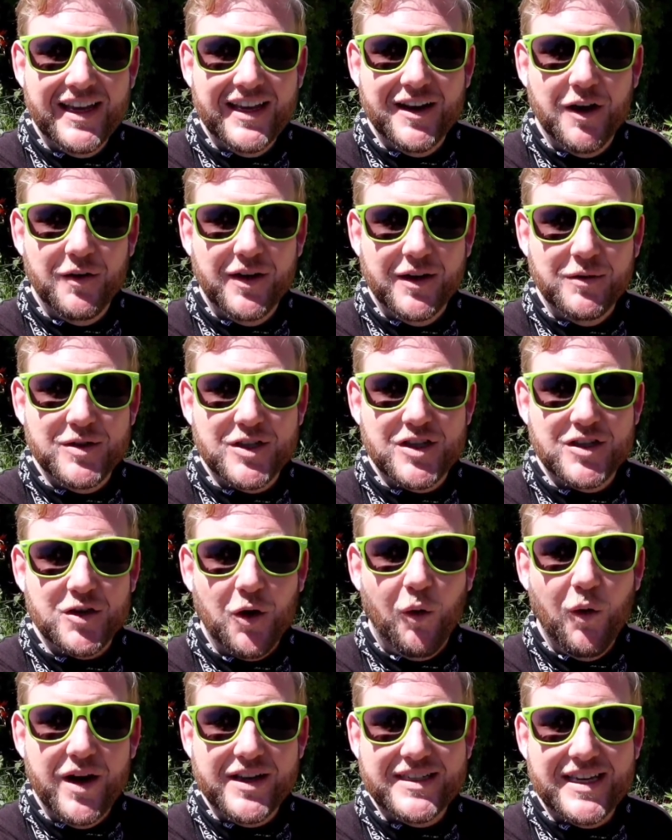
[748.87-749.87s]
You know, it was just
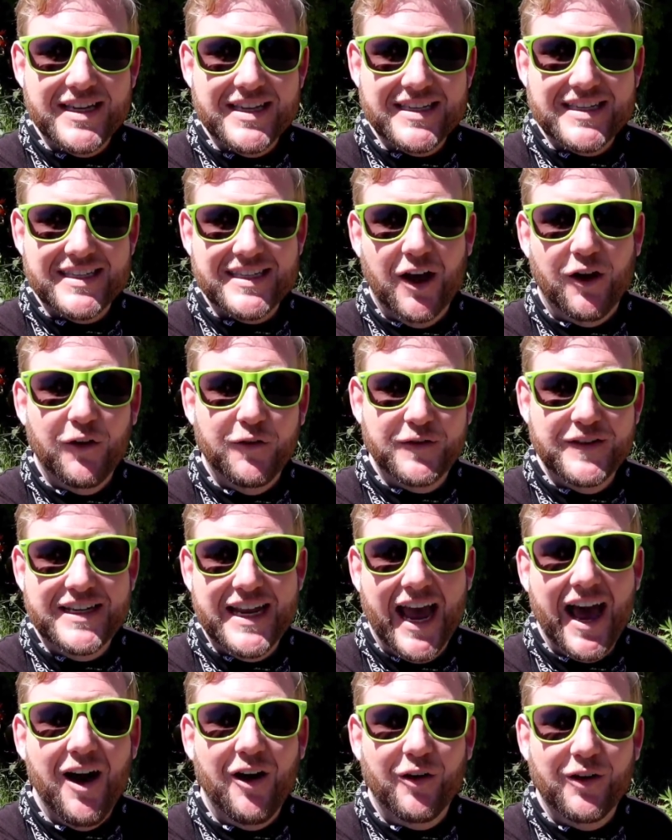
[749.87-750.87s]
always his
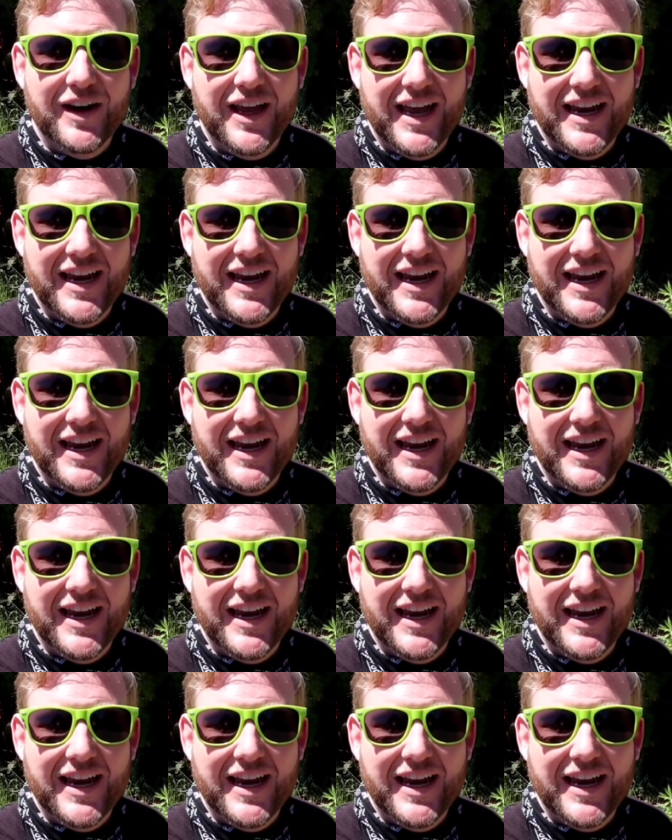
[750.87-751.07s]
self-doubt,